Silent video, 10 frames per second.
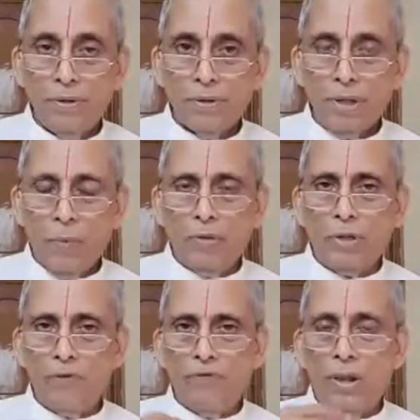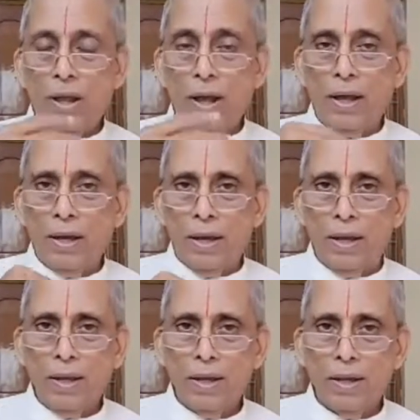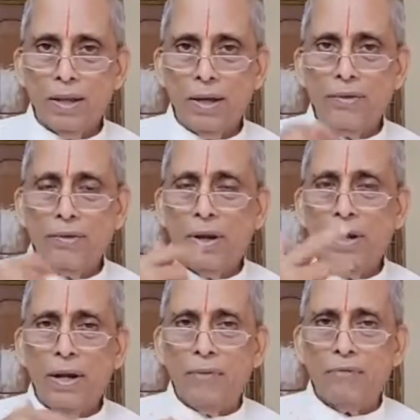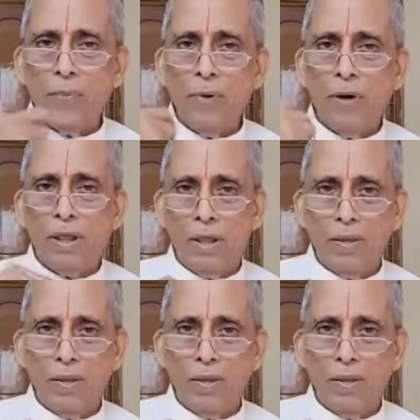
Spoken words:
Suppose I feel hungry, that is a need of the body.